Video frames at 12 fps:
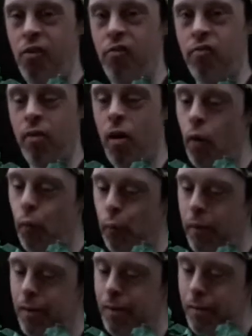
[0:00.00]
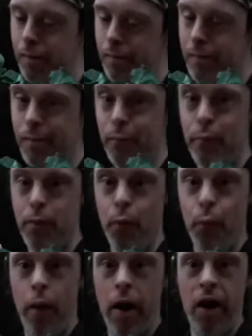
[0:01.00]
grow.
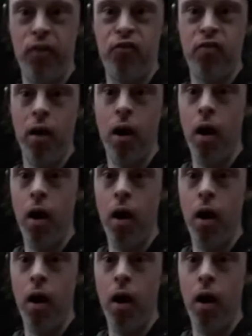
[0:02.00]
Watch.